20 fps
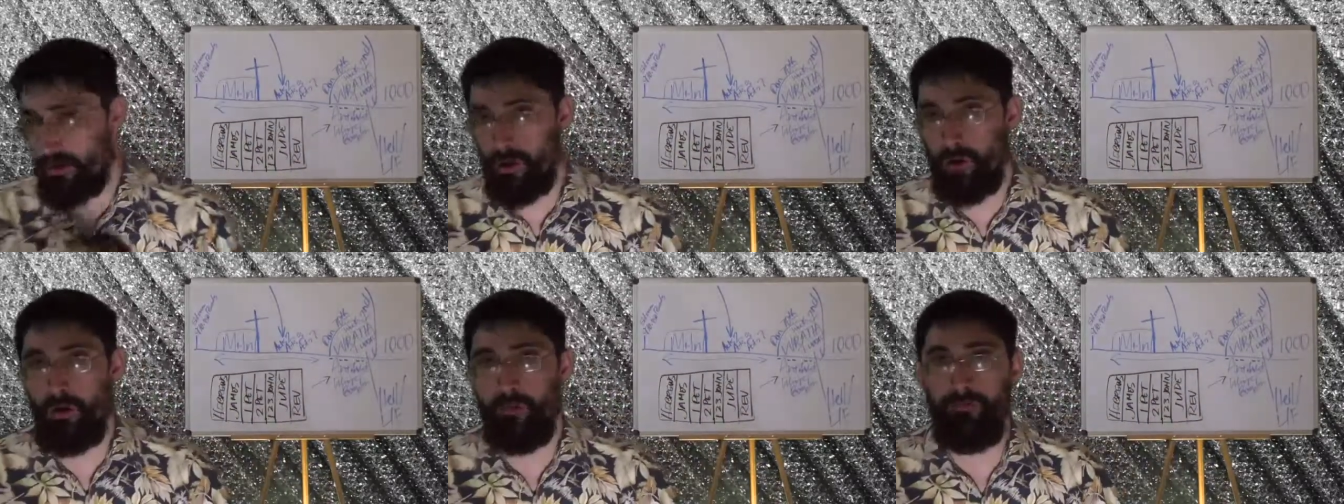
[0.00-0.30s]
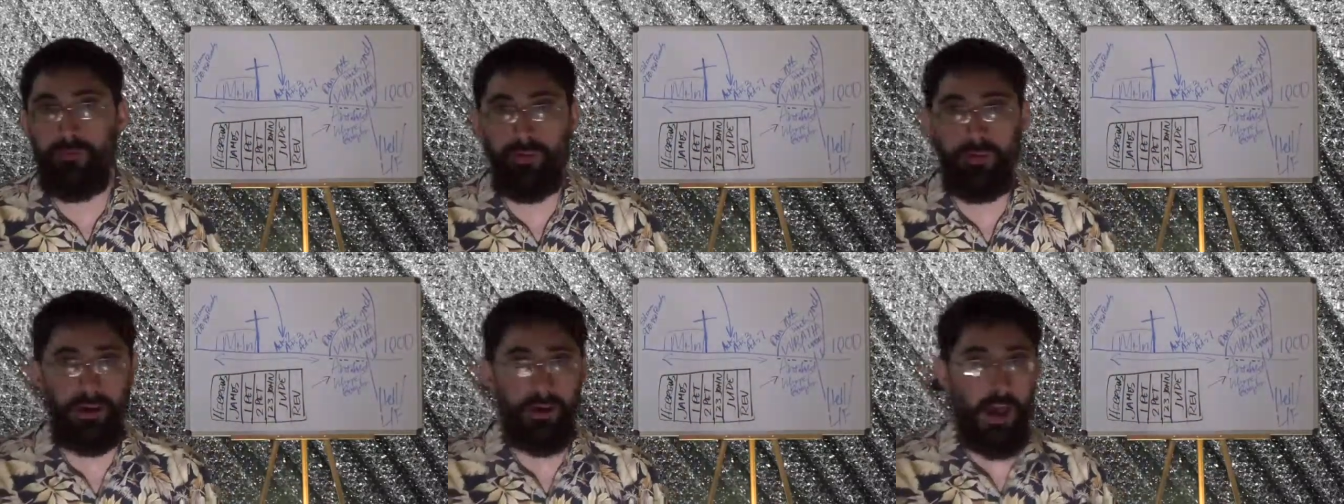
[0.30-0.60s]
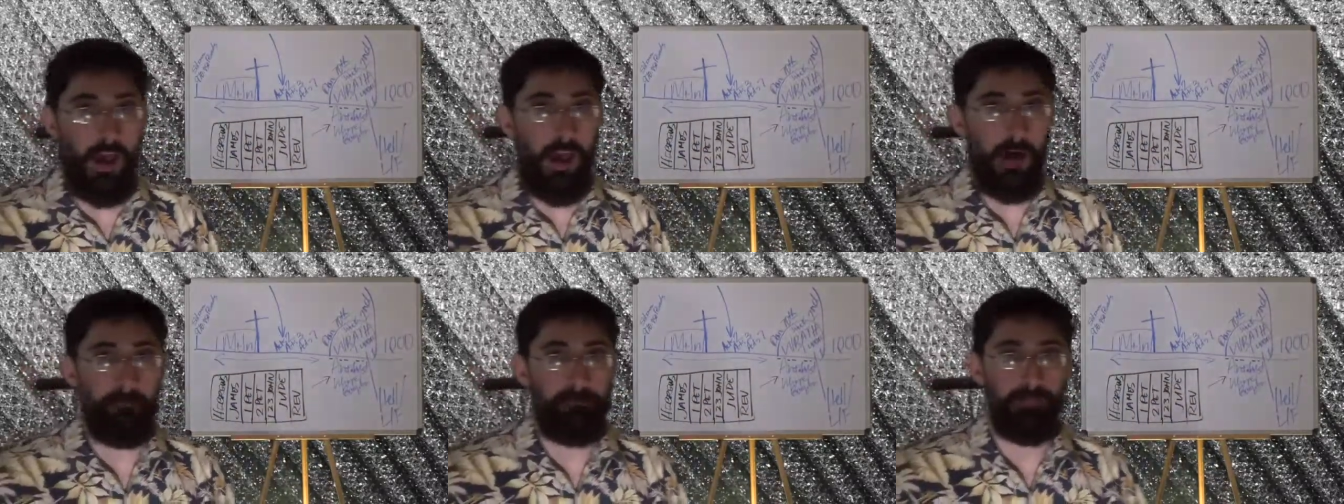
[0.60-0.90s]
know for
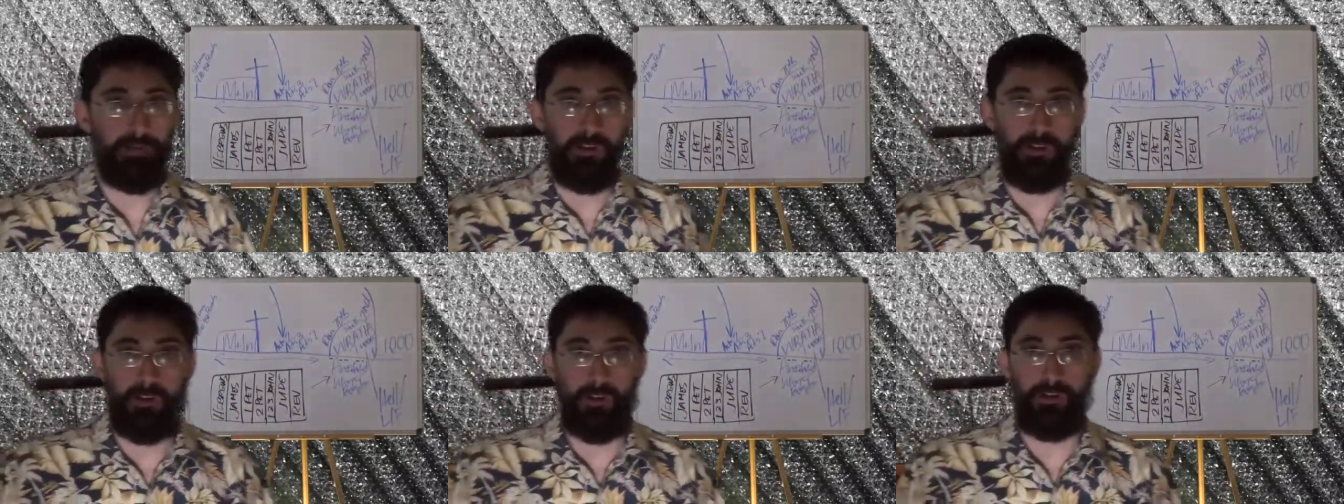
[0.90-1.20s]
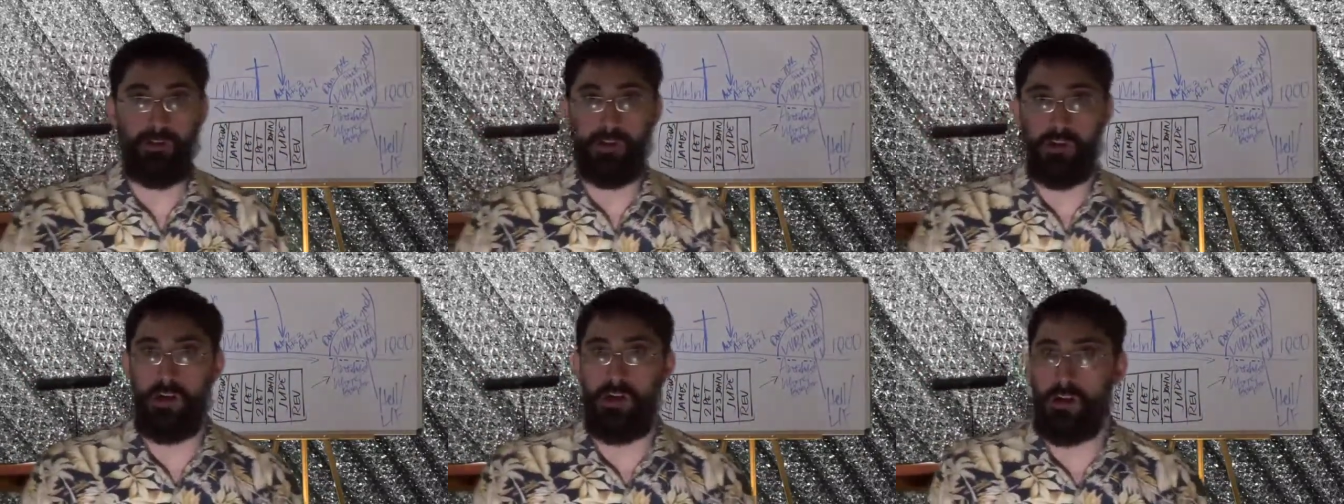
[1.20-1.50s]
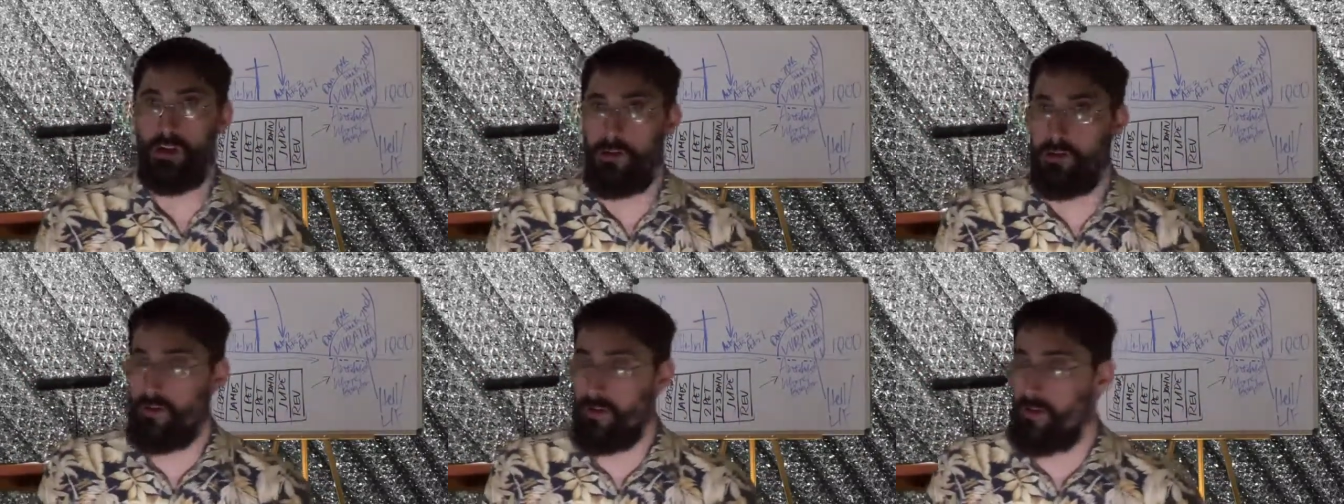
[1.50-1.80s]
absolute
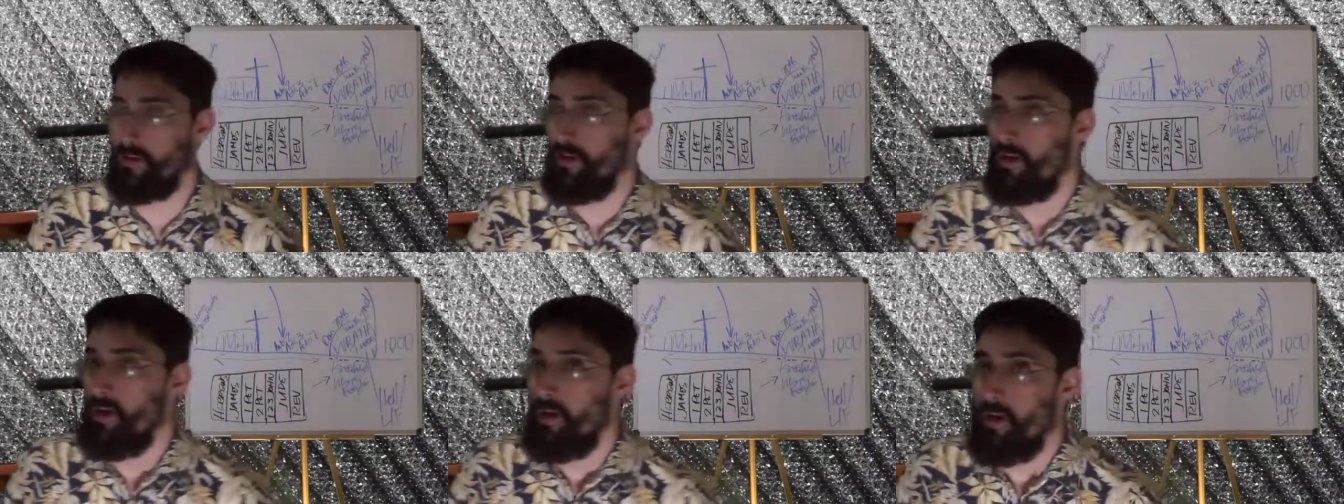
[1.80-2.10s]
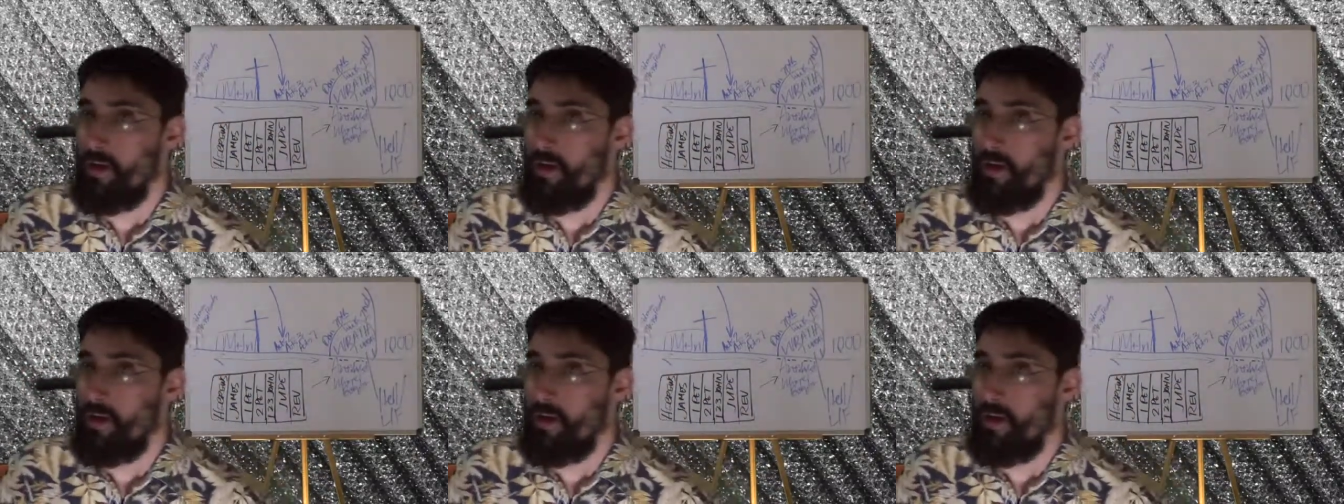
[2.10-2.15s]
certainty,